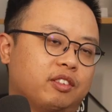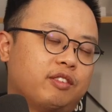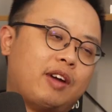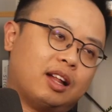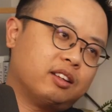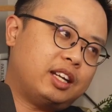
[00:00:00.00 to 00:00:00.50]
The
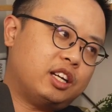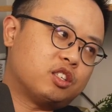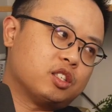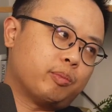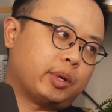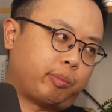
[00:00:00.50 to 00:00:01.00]

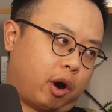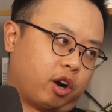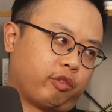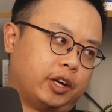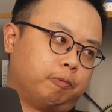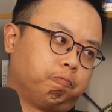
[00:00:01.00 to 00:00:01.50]
validation's a big part
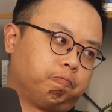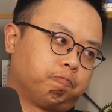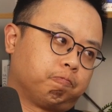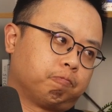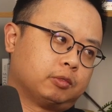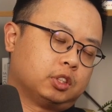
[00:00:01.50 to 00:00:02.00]
of it.
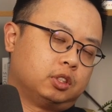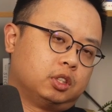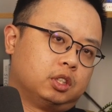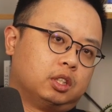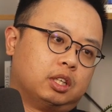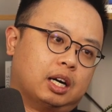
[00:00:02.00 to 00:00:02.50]

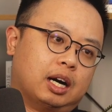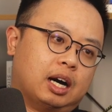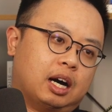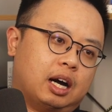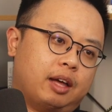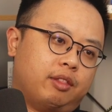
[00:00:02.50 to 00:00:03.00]

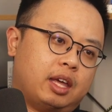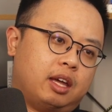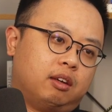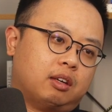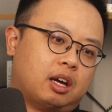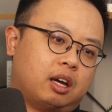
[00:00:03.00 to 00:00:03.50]
And
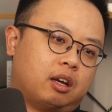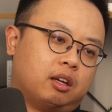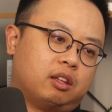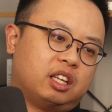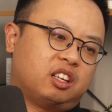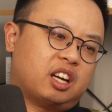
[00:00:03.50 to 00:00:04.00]
then I
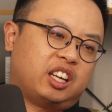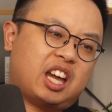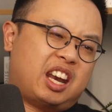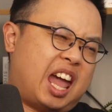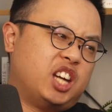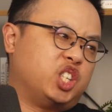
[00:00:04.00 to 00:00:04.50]
think,
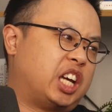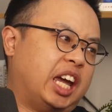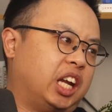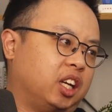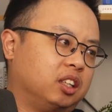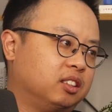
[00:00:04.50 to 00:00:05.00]
again,
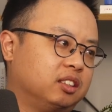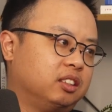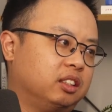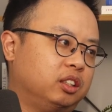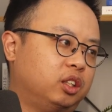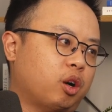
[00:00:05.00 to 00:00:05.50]
educating.
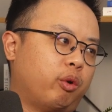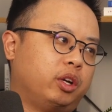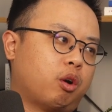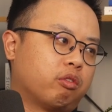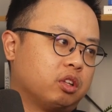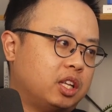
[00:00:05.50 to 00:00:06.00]

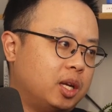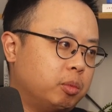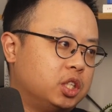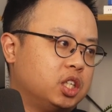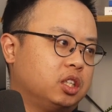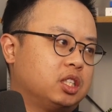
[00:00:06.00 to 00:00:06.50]
Going over the
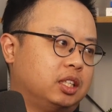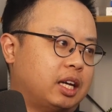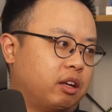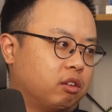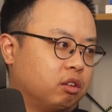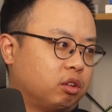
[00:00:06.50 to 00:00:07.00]
imaging
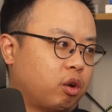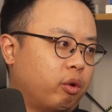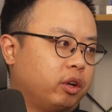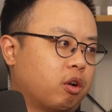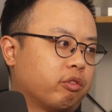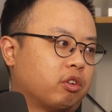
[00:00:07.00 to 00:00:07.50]
together,
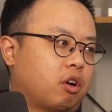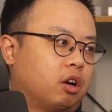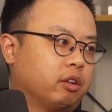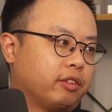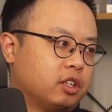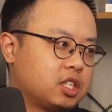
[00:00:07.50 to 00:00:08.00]
going over
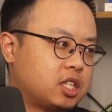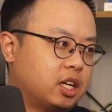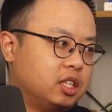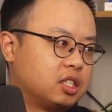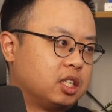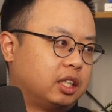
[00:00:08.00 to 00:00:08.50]
all of their
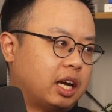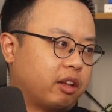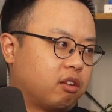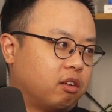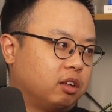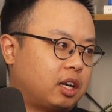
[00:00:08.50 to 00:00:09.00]
studies
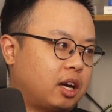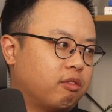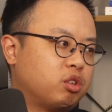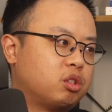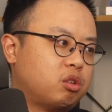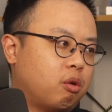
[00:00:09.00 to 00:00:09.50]
together, and kind
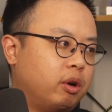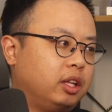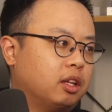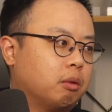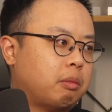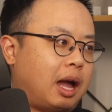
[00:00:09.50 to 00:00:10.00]
of
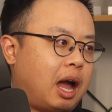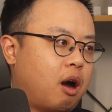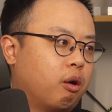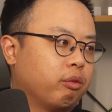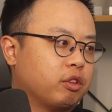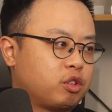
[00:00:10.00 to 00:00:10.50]
showing them
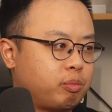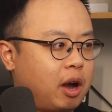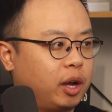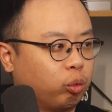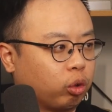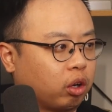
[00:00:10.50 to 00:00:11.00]
how the
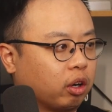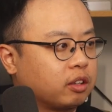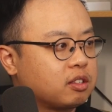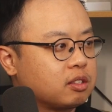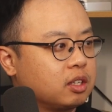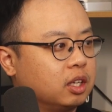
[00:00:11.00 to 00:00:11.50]
spine
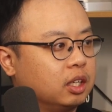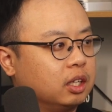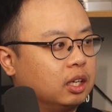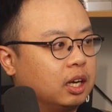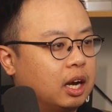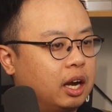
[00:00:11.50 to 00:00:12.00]
works
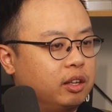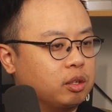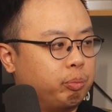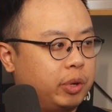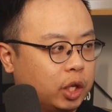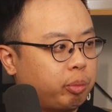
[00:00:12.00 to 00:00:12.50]
is
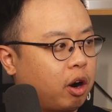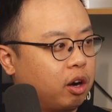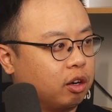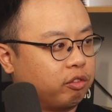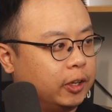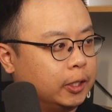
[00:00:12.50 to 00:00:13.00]
a big
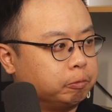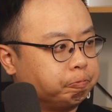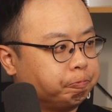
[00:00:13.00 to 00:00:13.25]
part of it.